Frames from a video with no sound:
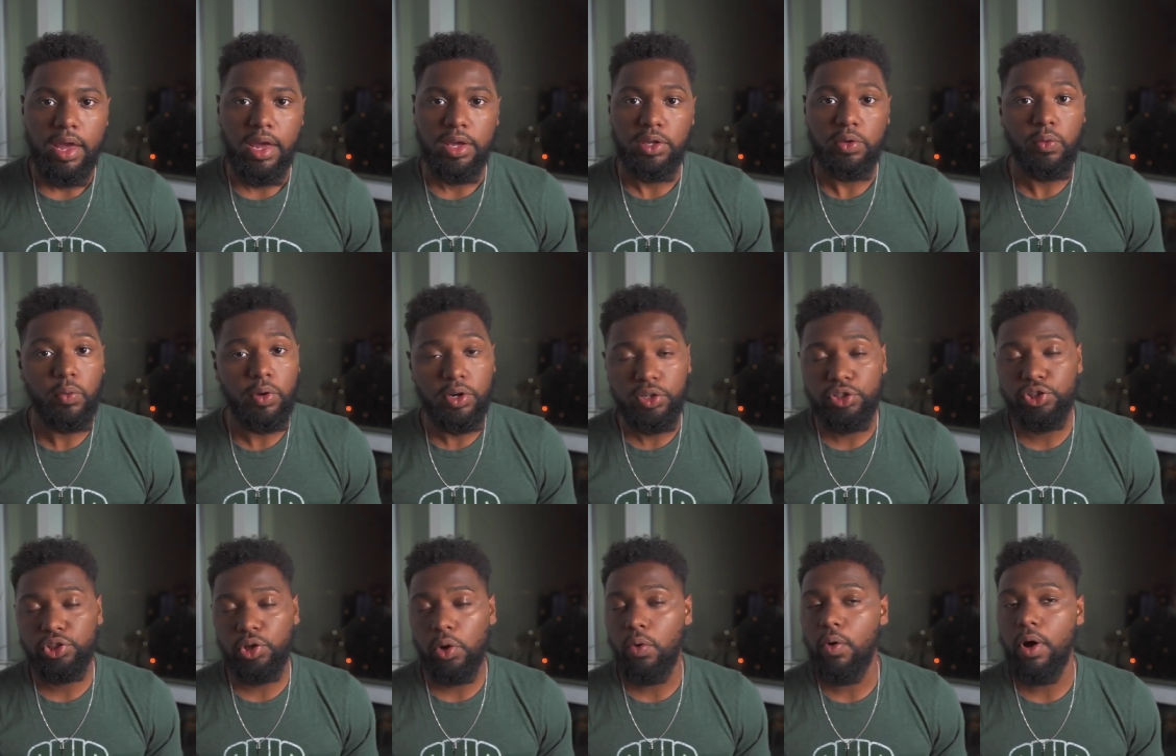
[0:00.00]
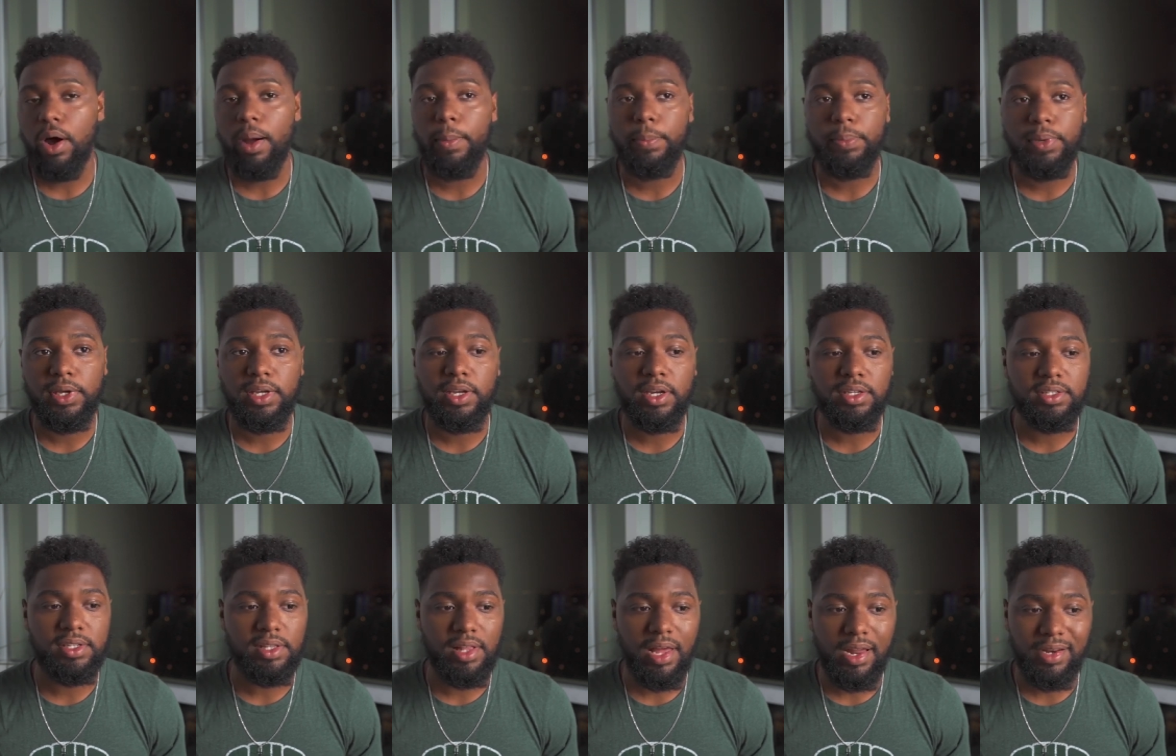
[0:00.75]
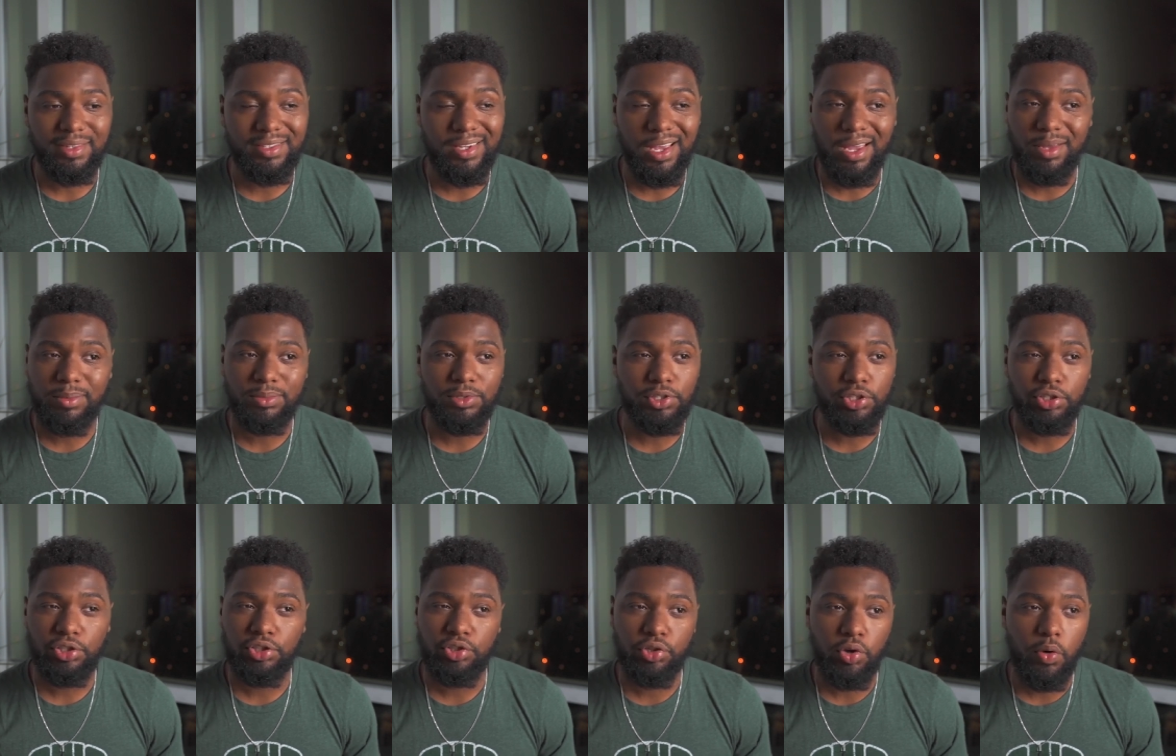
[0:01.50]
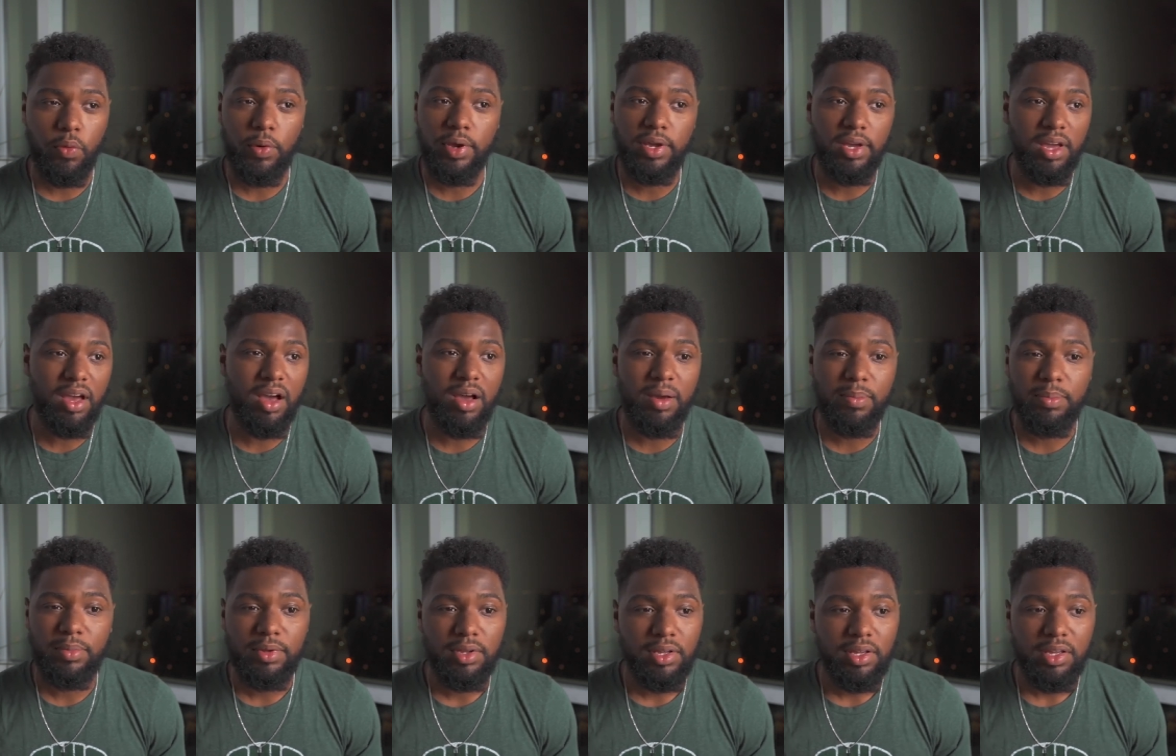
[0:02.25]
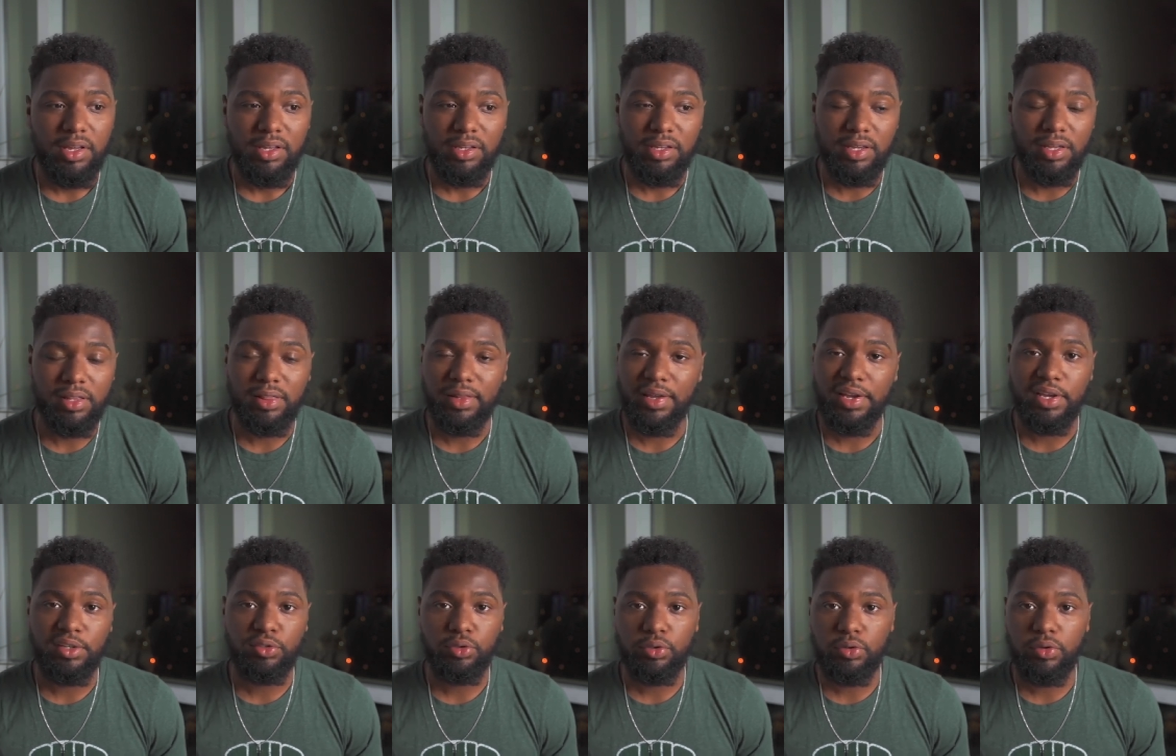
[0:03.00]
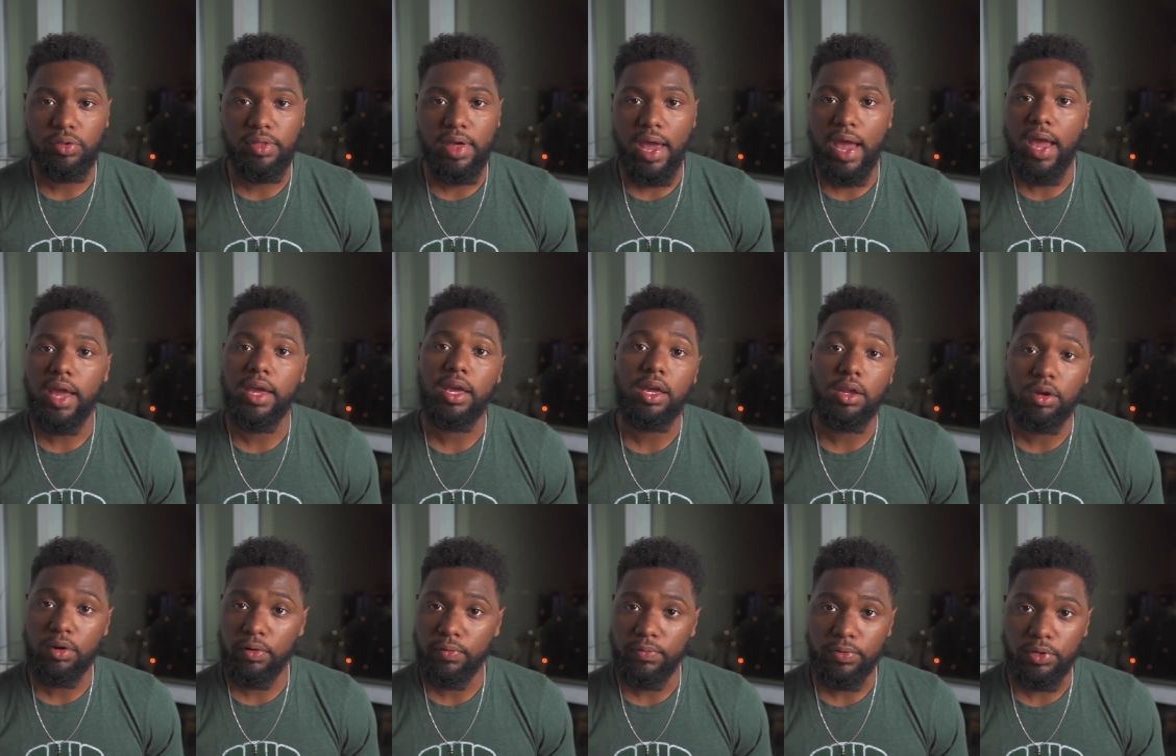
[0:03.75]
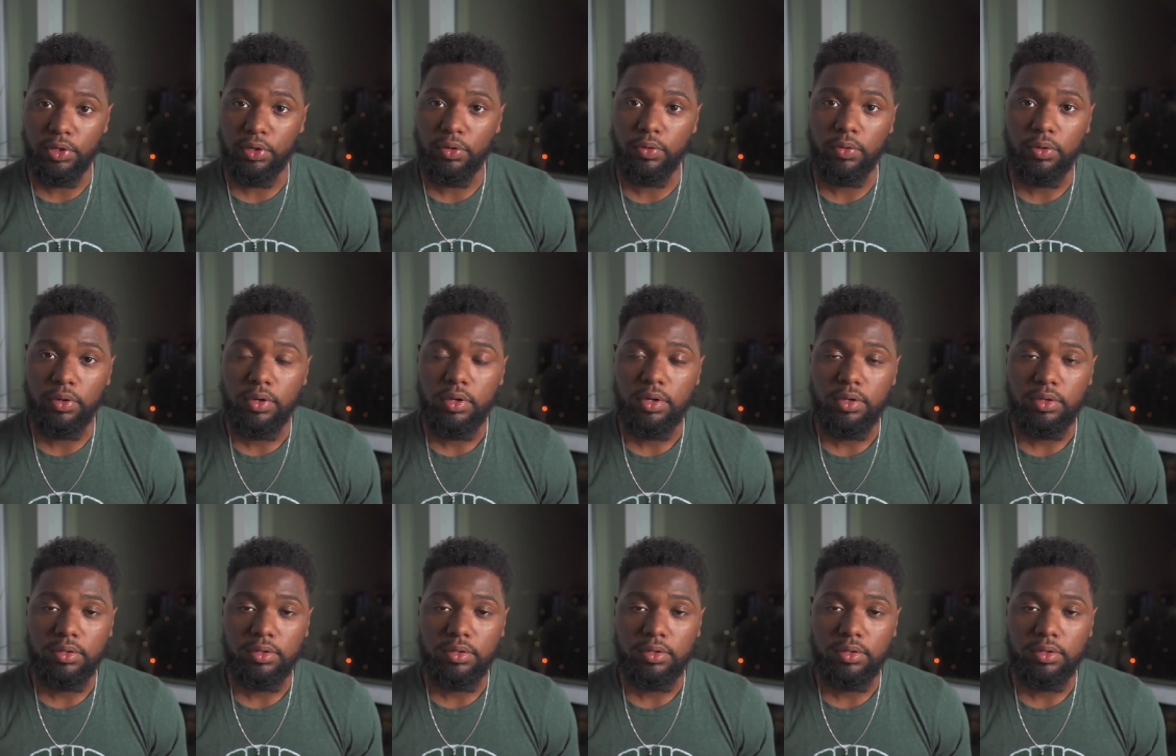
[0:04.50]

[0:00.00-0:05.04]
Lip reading: And you wanna show up, because a lot of times just showing up can land you that interview.